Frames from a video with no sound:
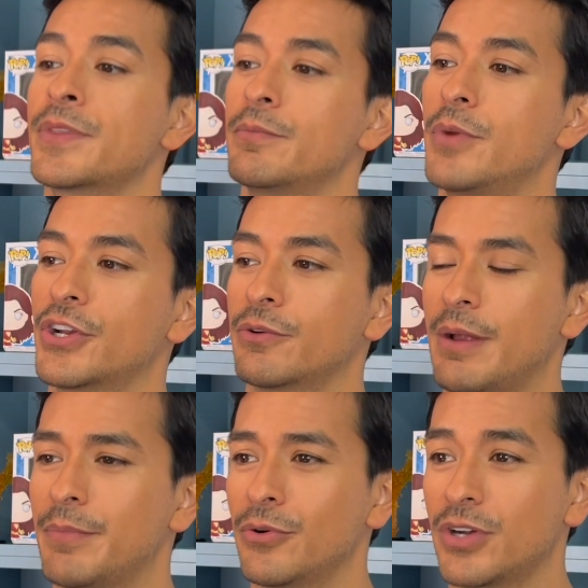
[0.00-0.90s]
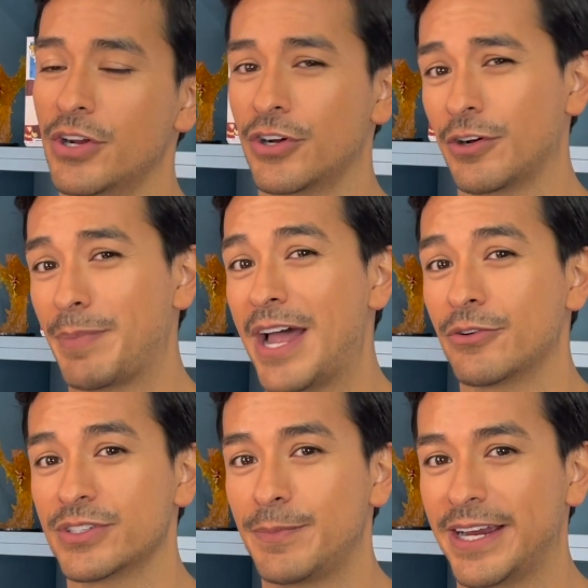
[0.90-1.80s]
Monica Rambeau got her
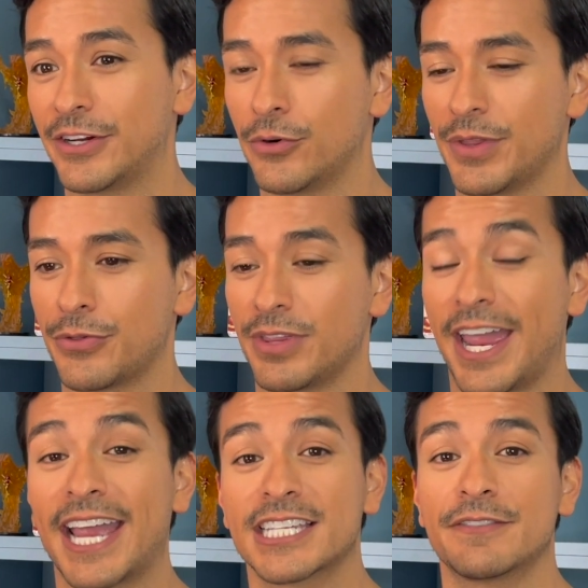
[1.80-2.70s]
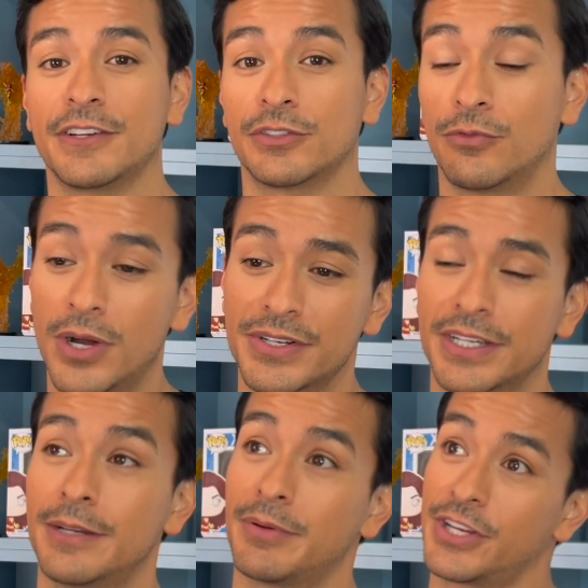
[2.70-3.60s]
powers by going through the hex field of
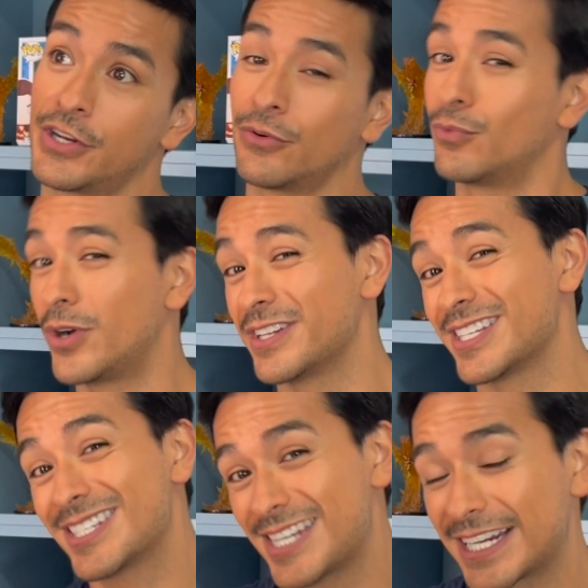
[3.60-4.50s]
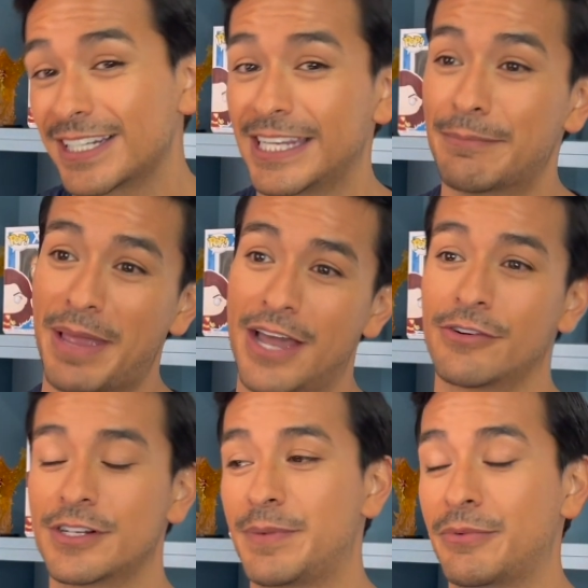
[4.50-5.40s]
Wanda, but you know, Wanda's technically
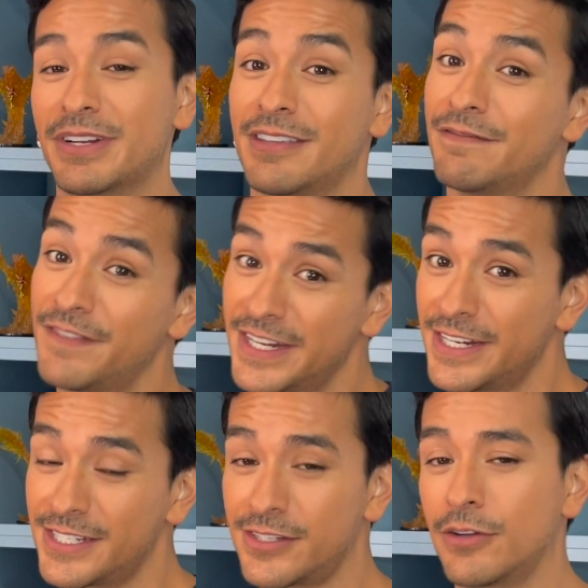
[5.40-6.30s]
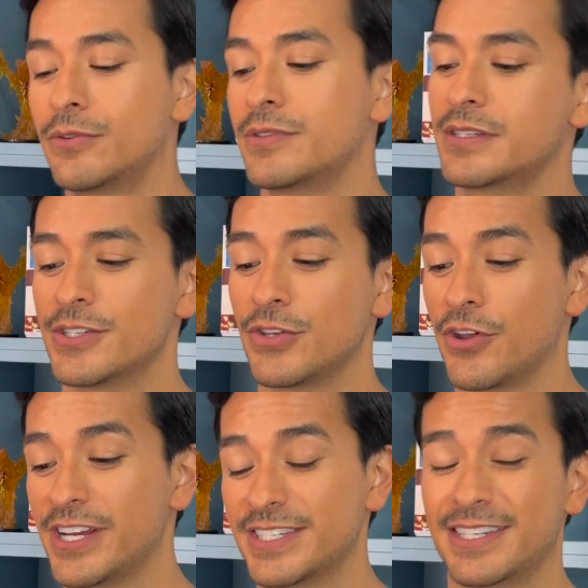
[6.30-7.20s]
powered by one of the Infinity Stones, so
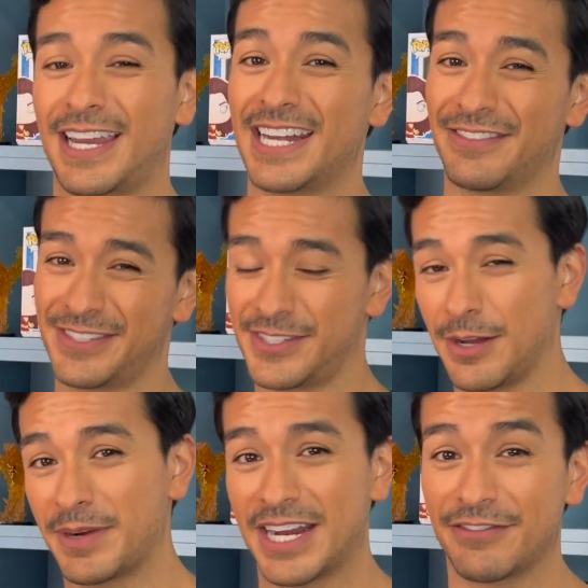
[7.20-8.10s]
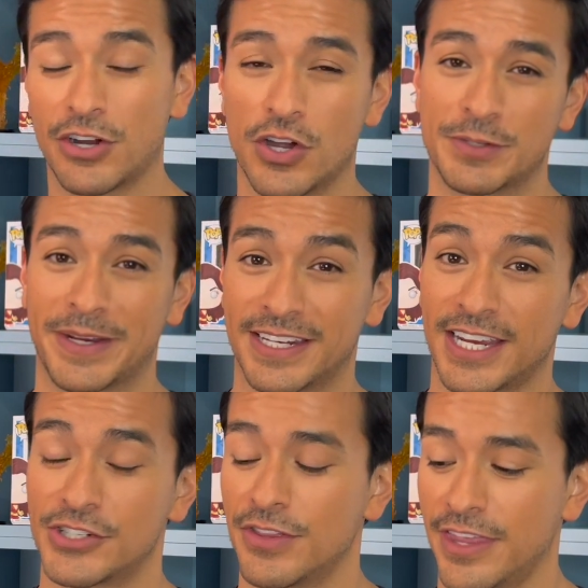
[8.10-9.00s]
there is kind of some kind of cosmic
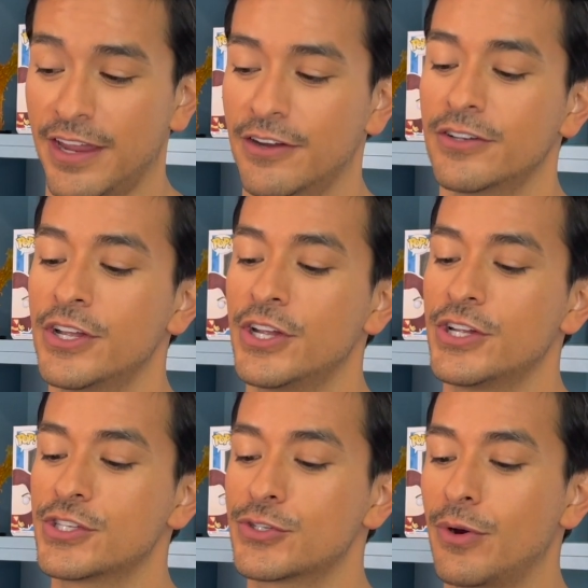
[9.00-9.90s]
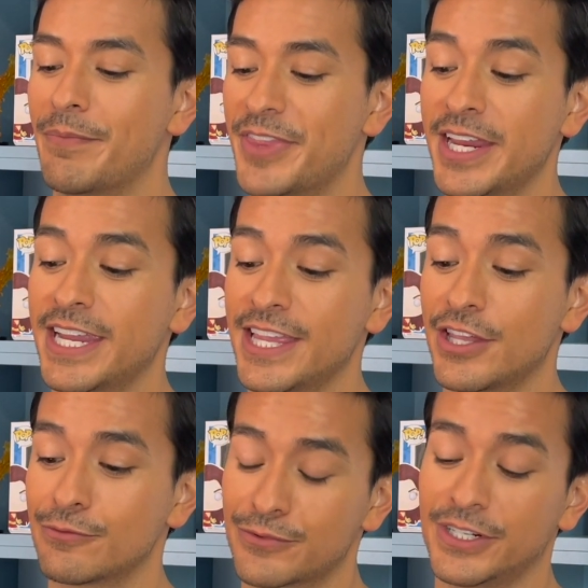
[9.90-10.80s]
connection there. So I'm thinking
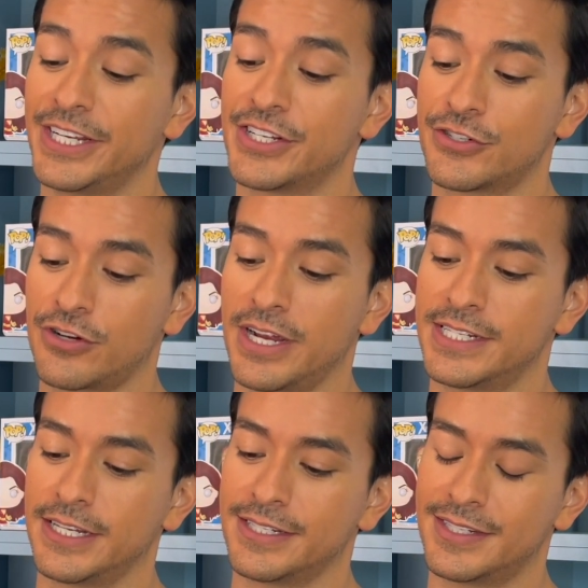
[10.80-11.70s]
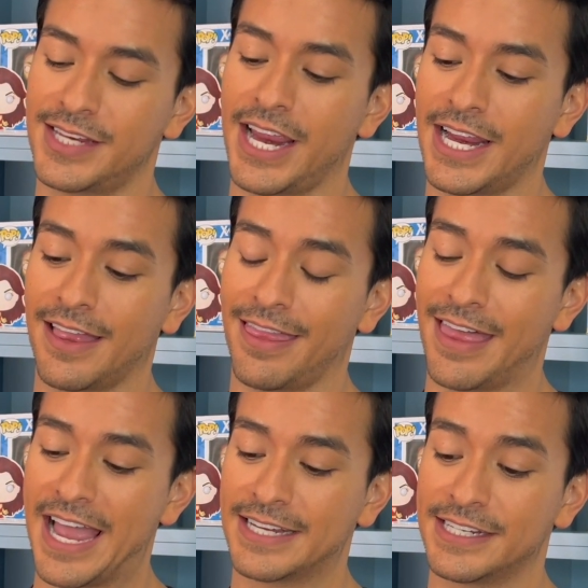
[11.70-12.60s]
they're really just trying to take
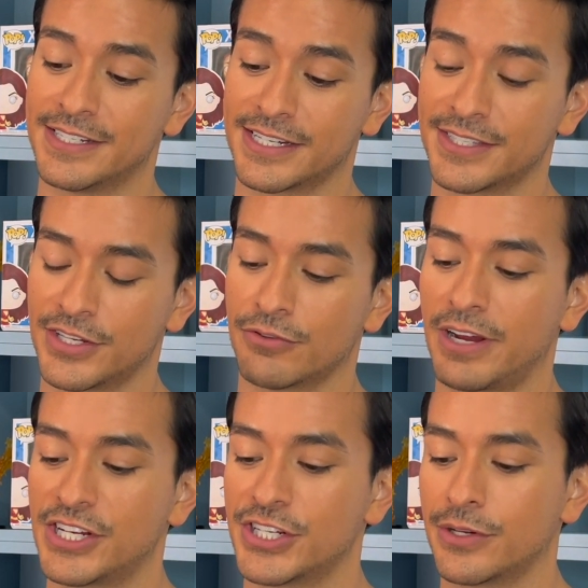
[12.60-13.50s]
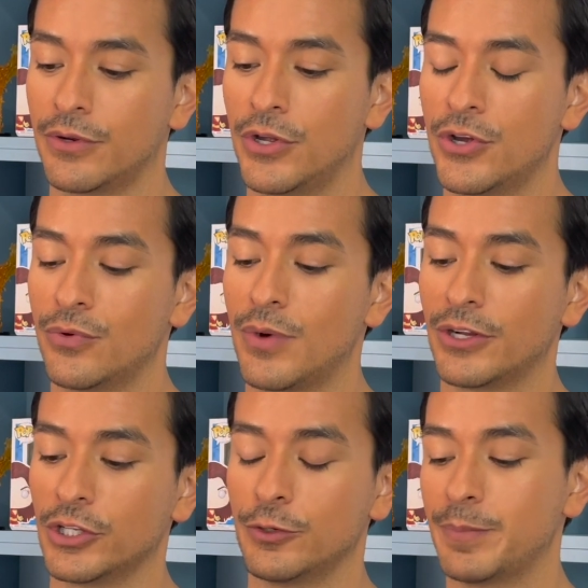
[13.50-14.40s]
that into consideration
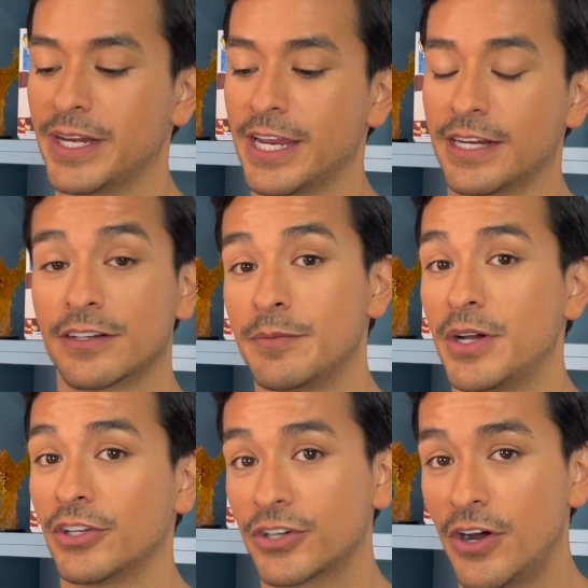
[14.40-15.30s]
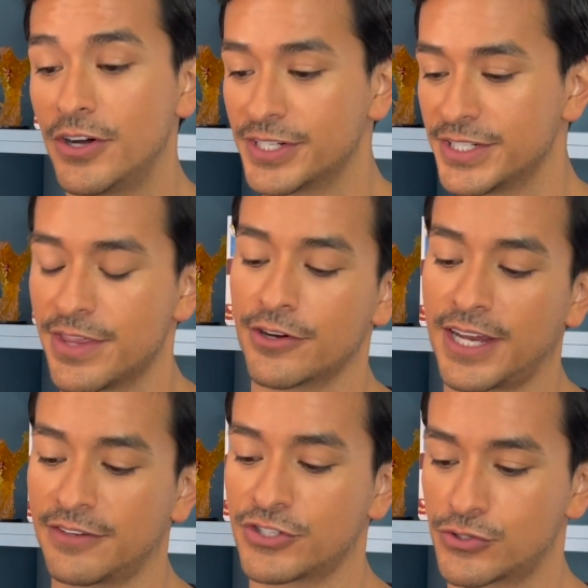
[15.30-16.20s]
while looping in Kamala Khan into their
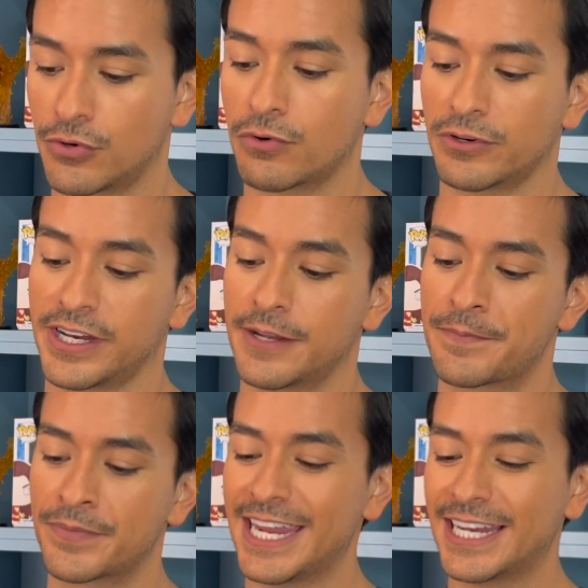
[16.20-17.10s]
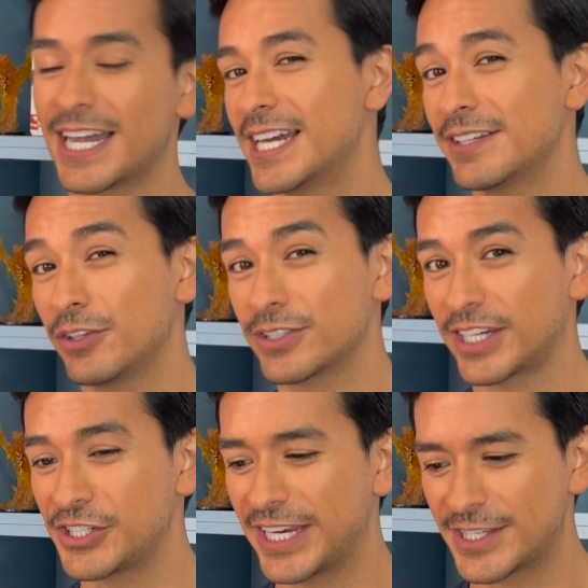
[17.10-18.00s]
kind of story. It kind of looks
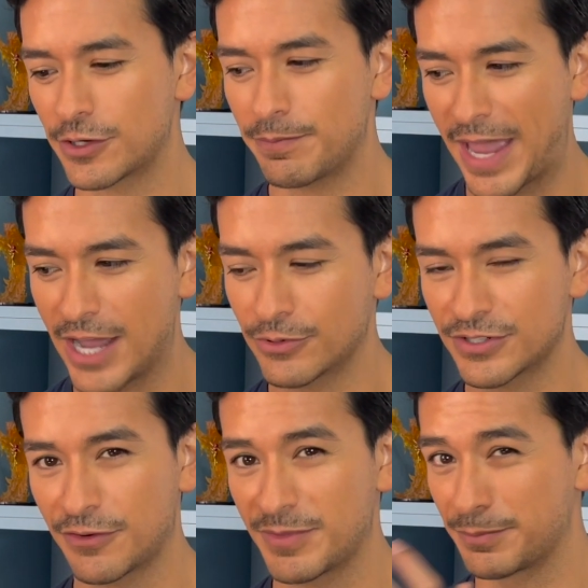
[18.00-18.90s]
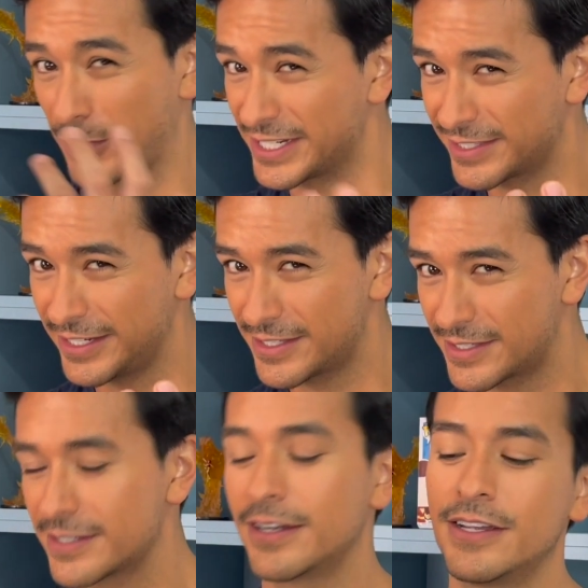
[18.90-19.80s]
like she gets her powers from the
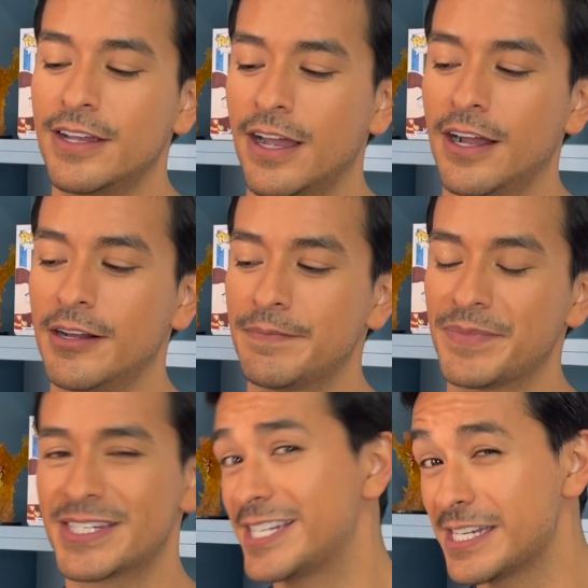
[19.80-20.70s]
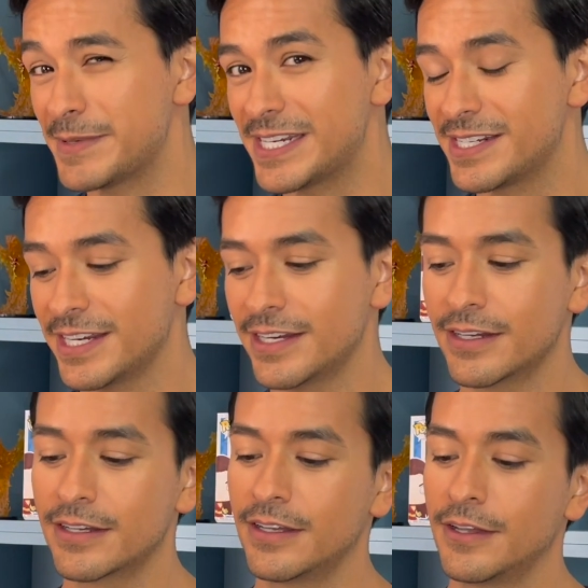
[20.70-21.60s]
bracelets. Um,
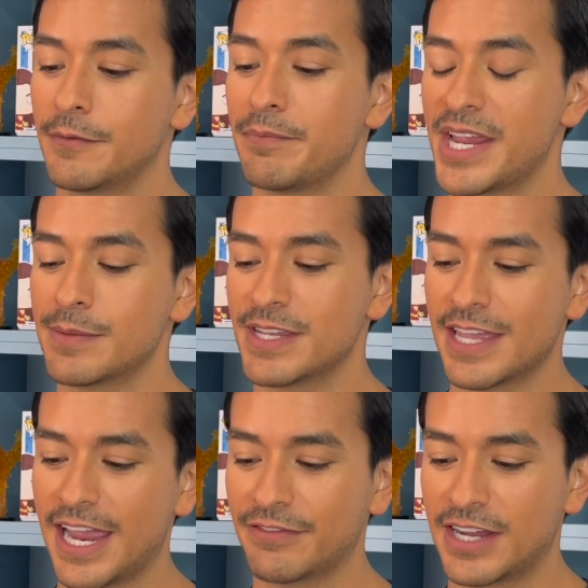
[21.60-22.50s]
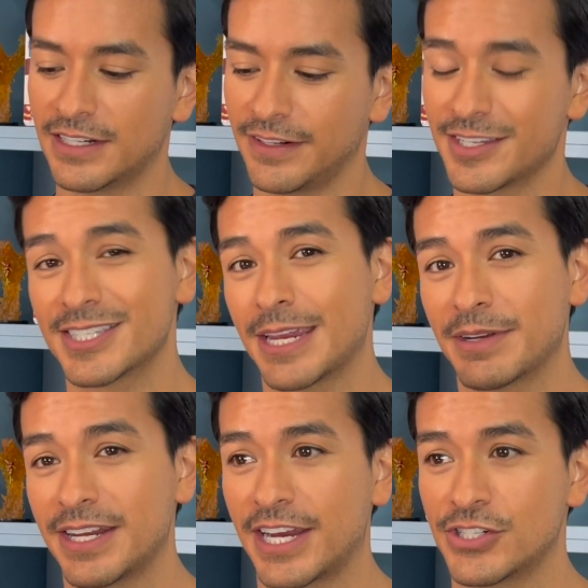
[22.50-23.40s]
TBD. Maybe they have kind of like the same
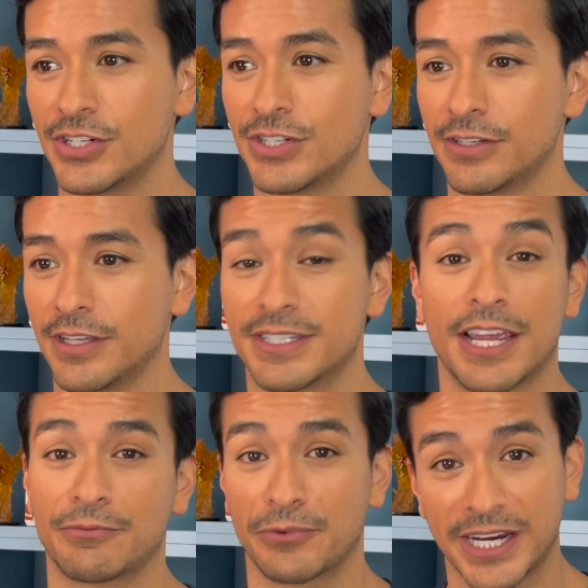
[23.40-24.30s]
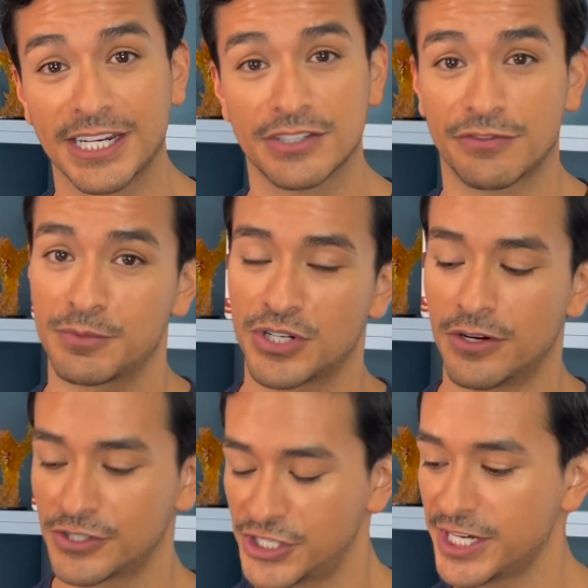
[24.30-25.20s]
connection to the Ten Rings from
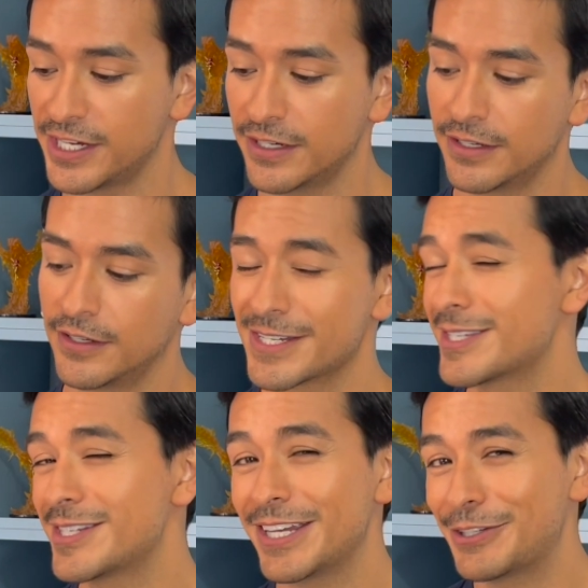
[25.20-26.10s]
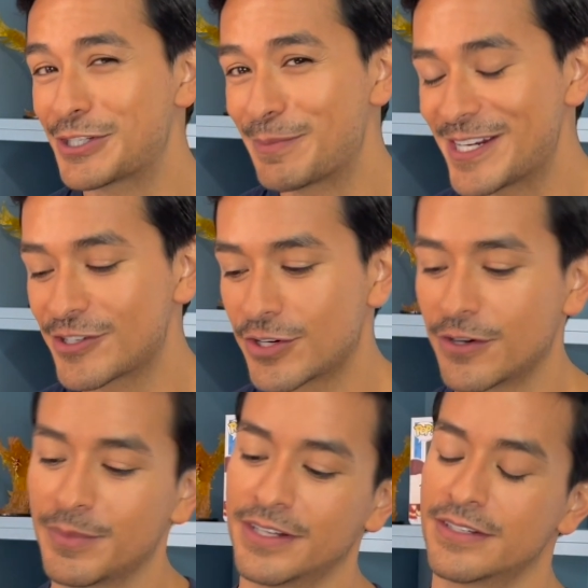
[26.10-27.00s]
Shang-Chi. Still to be
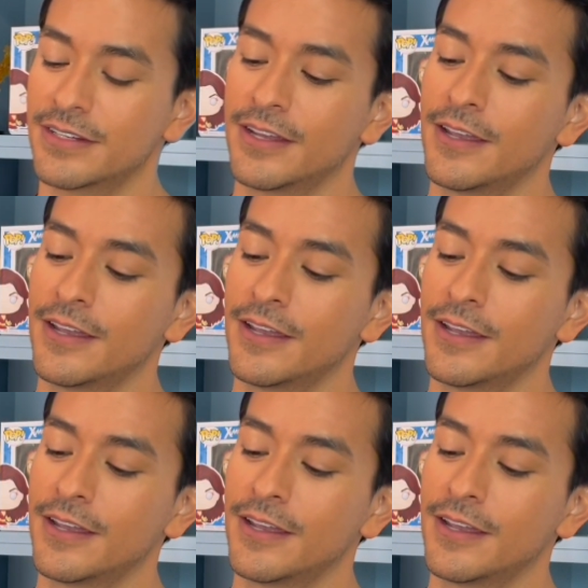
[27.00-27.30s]
determined.